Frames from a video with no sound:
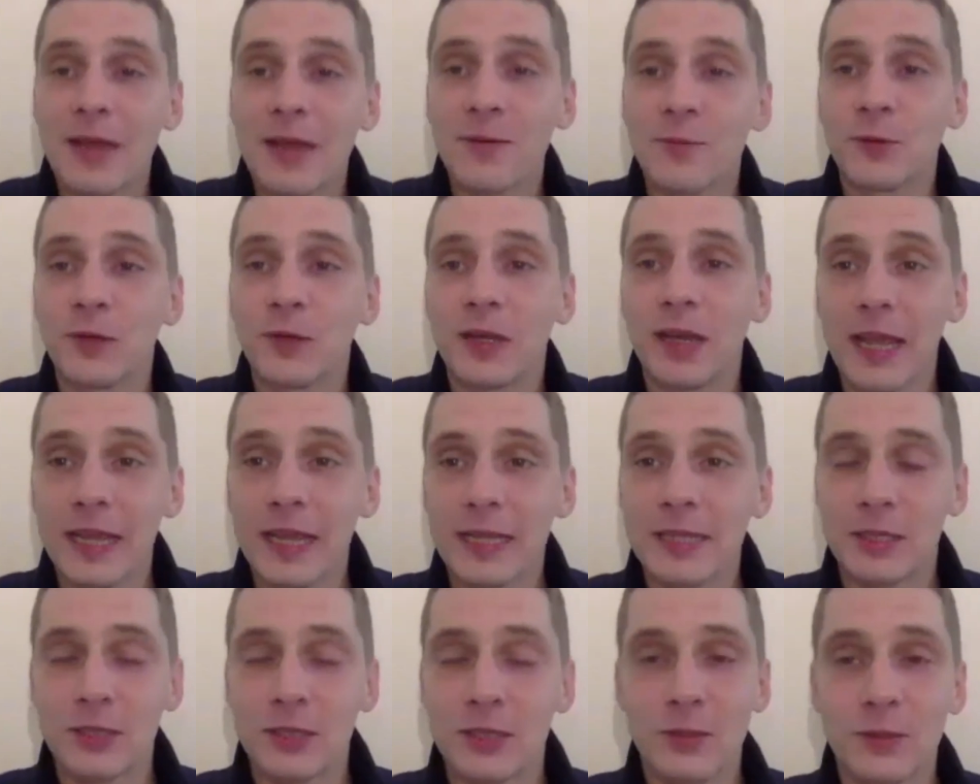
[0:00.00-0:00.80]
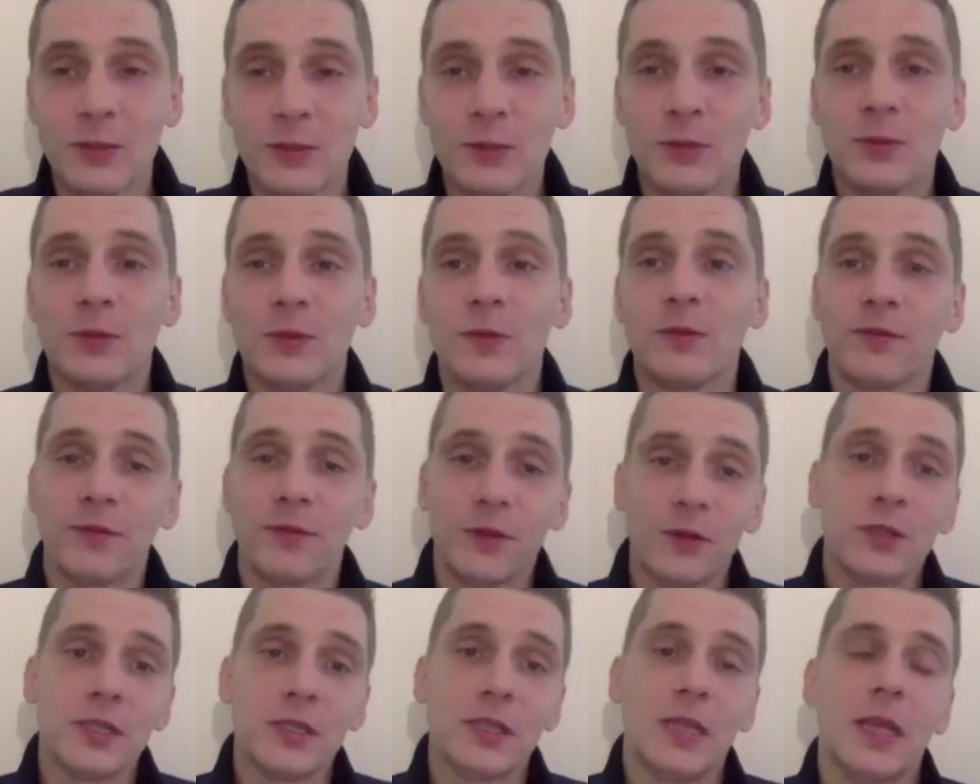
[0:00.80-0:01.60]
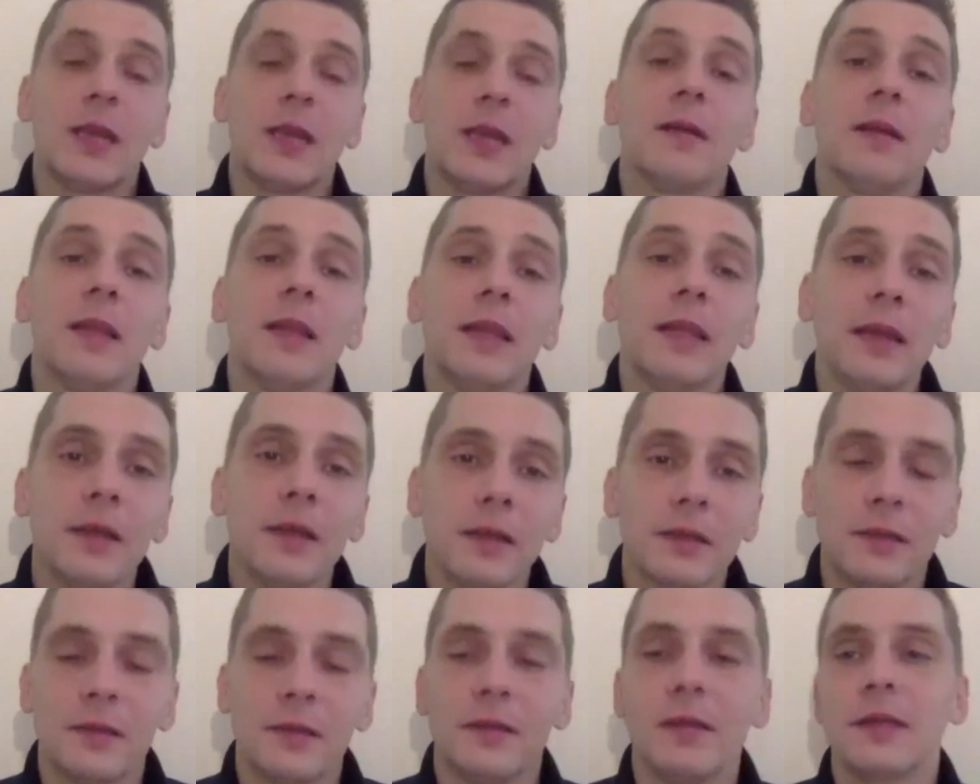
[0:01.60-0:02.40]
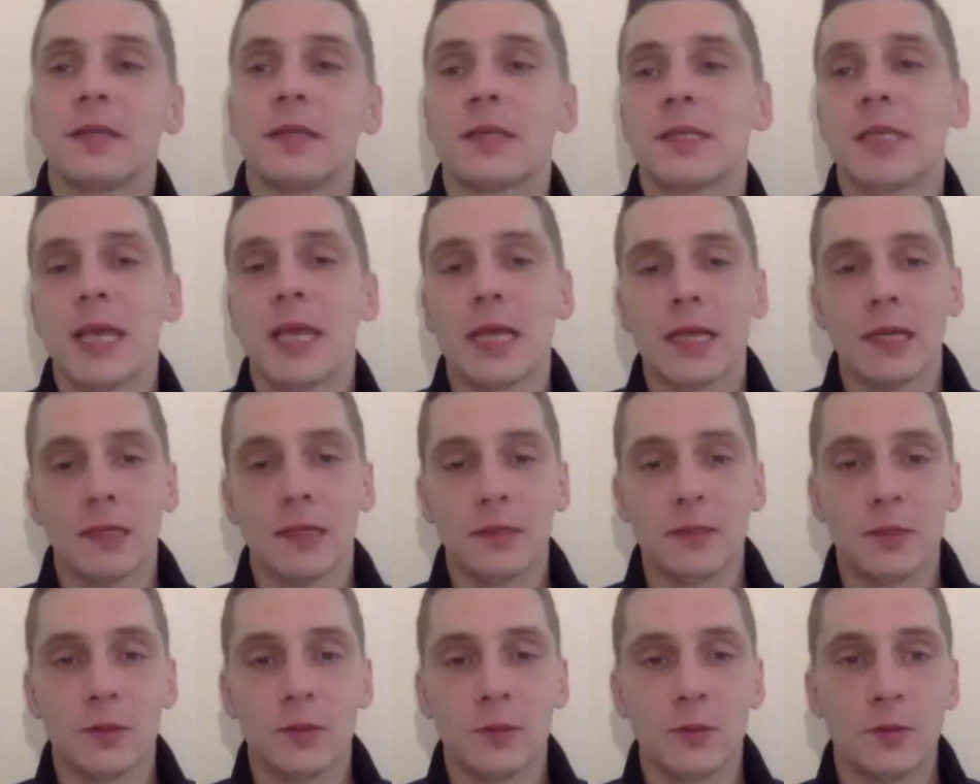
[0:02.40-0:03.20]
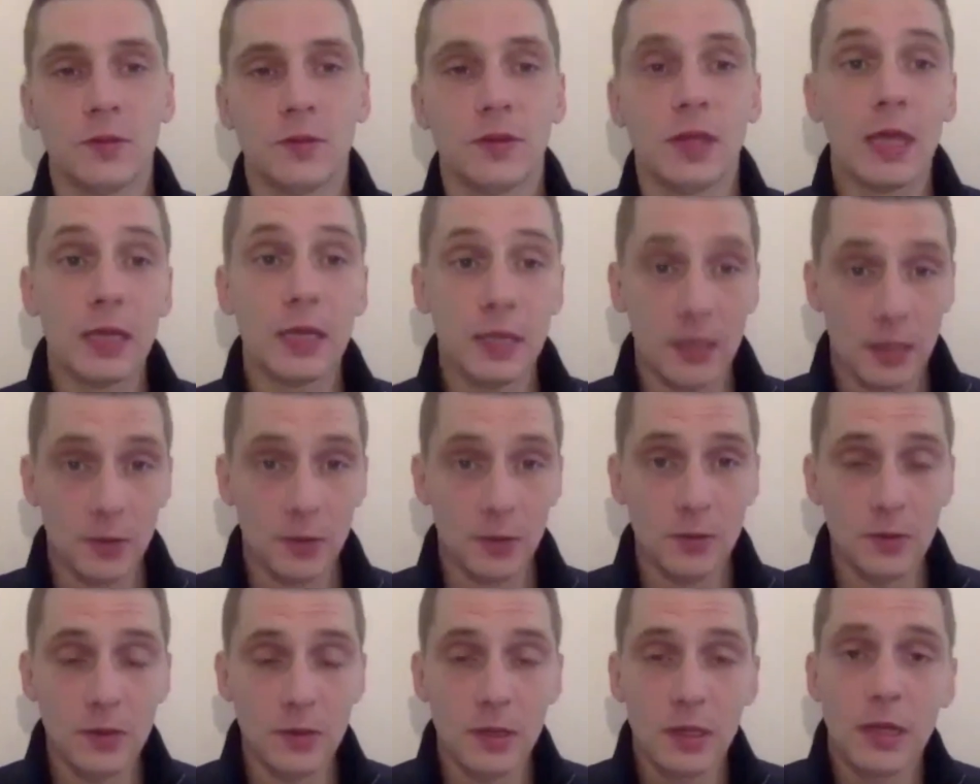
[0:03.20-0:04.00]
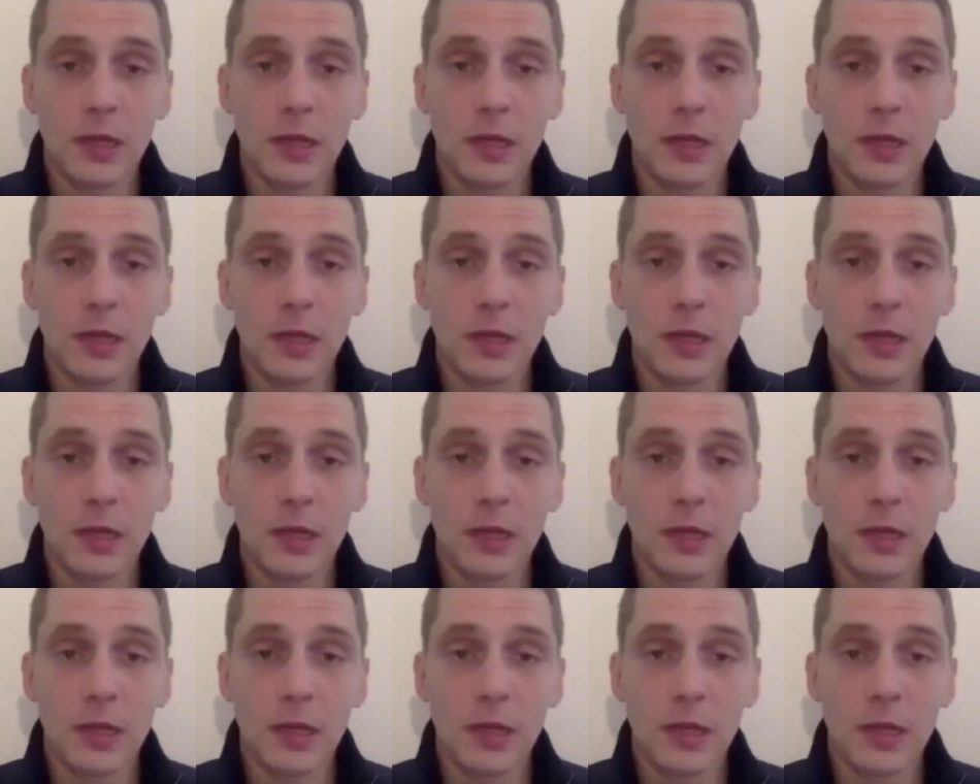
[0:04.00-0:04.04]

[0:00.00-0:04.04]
would like to first take a little second to thank you